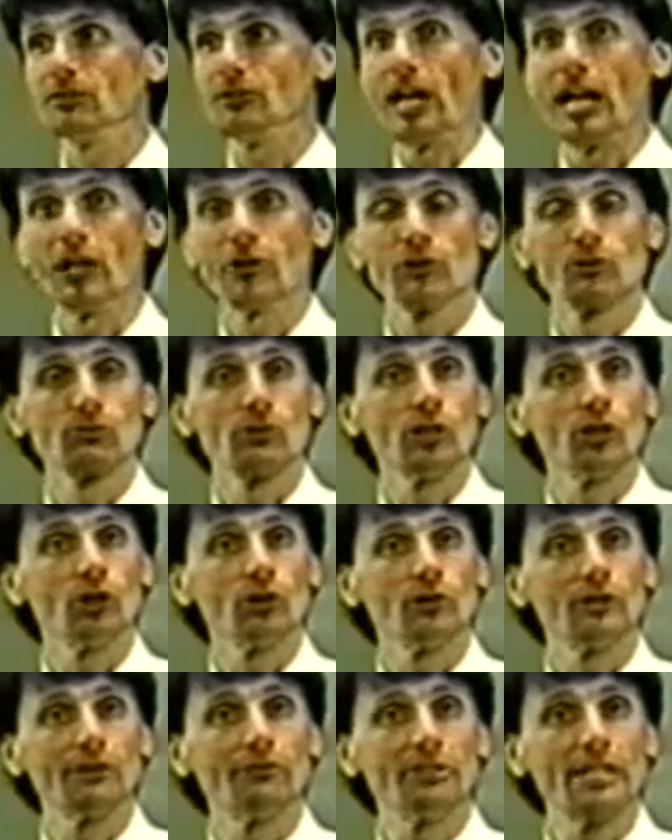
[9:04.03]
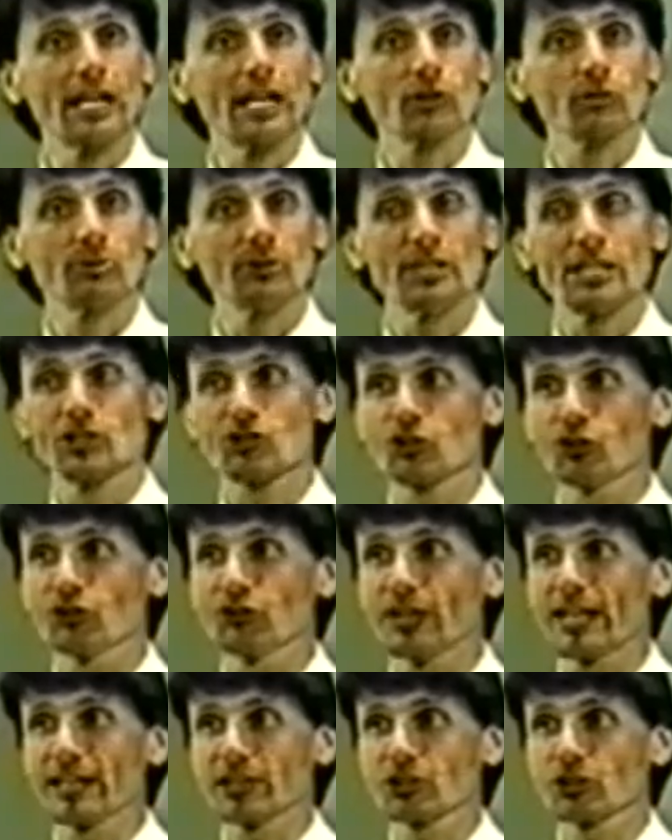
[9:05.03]
down the road of an
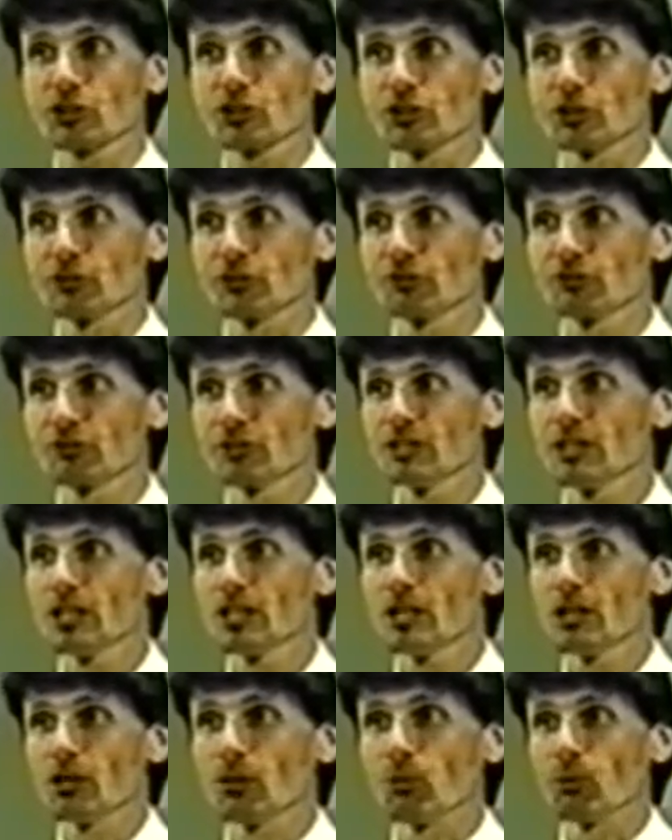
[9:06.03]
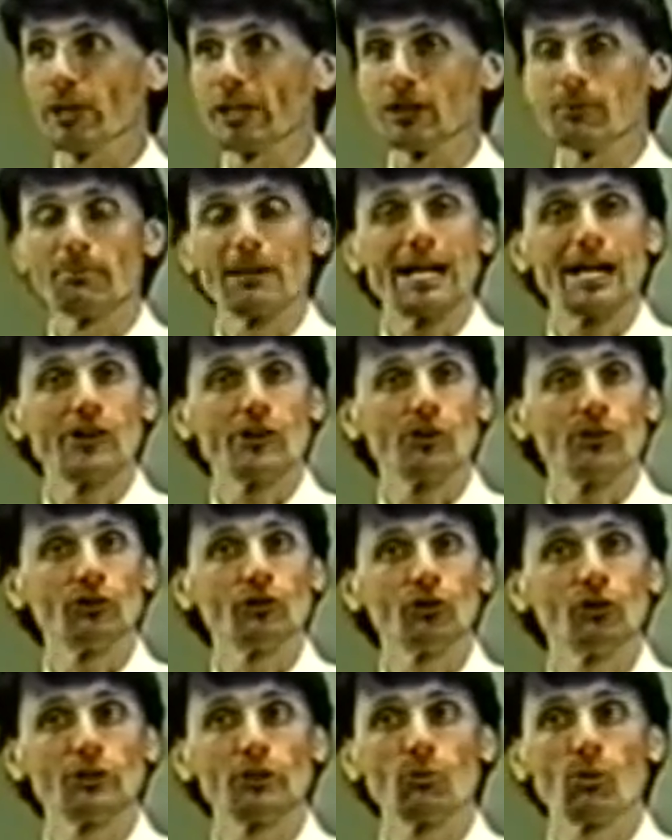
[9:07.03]
exponential debt curve whereby there
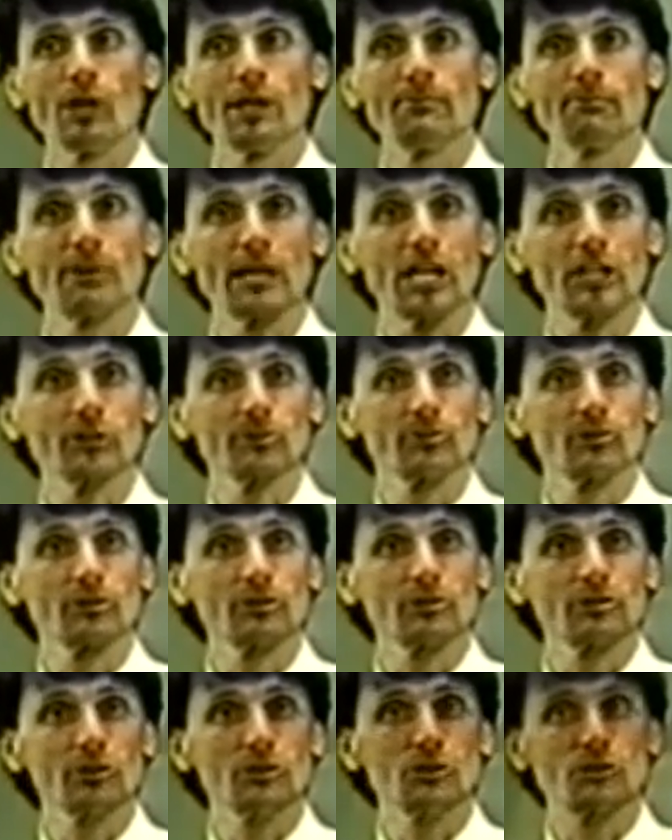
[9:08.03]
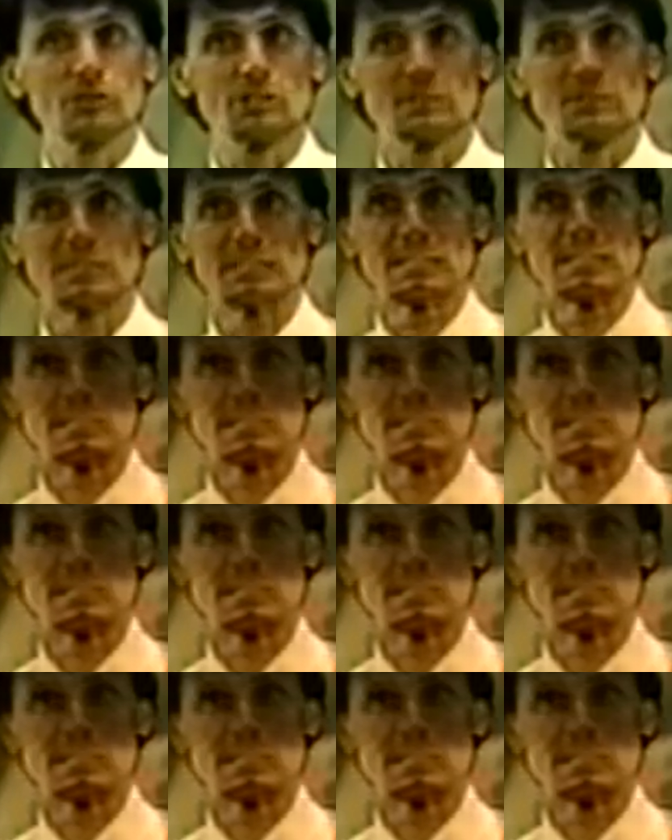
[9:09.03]
is only one possible conclusion of an